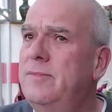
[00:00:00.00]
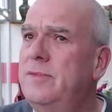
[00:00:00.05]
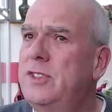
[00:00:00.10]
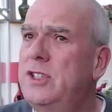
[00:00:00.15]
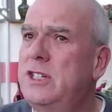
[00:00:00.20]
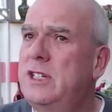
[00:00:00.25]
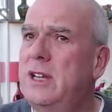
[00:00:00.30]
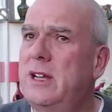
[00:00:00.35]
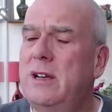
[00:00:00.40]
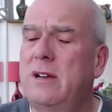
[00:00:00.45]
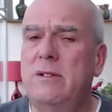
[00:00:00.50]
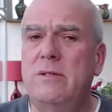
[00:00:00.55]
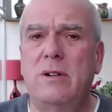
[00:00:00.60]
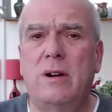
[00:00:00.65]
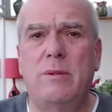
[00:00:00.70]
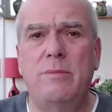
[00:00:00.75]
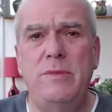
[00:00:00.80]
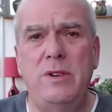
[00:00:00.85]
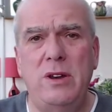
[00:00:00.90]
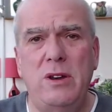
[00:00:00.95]
So
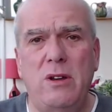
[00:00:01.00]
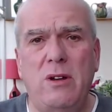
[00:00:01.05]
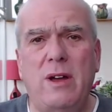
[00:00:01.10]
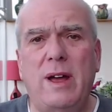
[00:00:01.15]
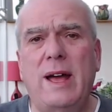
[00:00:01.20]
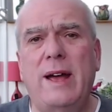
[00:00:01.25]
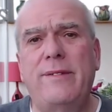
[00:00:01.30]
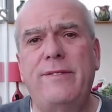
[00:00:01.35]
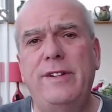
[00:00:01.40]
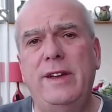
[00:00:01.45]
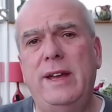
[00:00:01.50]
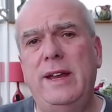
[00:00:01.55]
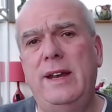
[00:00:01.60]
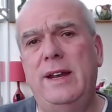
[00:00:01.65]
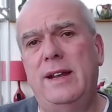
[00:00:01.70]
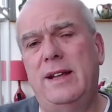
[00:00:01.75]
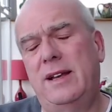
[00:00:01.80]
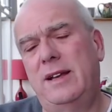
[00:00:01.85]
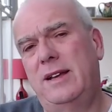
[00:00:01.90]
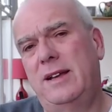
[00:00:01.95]
I'm not having
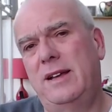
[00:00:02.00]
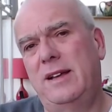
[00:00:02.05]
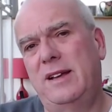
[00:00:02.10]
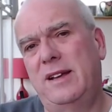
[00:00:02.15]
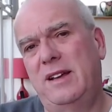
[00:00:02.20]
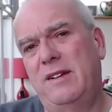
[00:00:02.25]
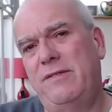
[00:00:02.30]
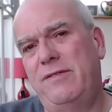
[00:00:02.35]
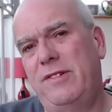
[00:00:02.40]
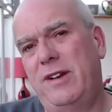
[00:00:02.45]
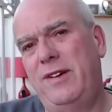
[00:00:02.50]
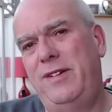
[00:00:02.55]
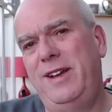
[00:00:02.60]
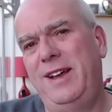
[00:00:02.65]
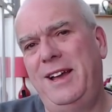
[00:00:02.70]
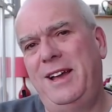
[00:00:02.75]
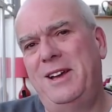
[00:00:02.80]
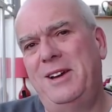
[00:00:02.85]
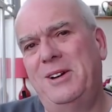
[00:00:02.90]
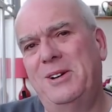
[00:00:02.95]
a
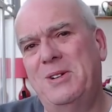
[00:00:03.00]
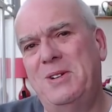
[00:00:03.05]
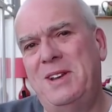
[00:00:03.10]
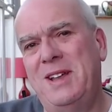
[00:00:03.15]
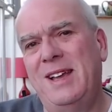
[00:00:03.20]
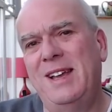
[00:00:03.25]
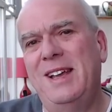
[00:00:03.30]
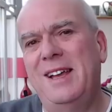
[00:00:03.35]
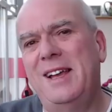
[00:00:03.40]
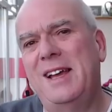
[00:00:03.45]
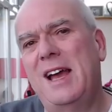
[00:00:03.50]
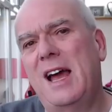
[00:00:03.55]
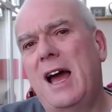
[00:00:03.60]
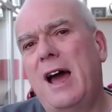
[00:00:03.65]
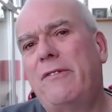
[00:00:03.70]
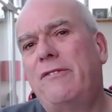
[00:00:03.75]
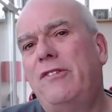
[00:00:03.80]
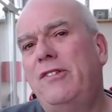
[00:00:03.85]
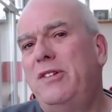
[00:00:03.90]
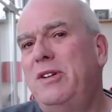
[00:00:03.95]
very good
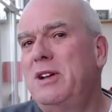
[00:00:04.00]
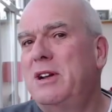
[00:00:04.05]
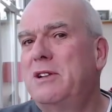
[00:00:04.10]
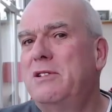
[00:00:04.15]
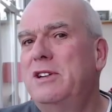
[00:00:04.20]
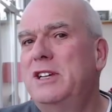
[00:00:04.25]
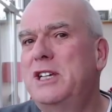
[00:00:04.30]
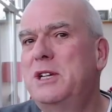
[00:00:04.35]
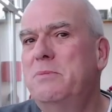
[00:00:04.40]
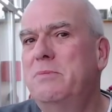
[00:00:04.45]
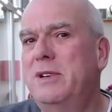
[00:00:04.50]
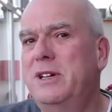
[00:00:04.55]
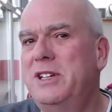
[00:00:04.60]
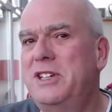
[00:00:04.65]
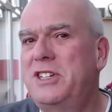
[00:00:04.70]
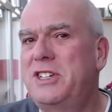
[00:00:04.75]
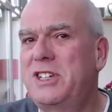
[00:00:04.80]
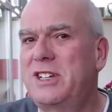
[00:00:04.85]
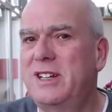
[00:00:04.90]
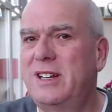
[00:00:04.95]
after
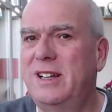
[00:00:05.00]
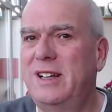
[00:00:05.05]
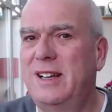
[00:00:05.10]
Christmas,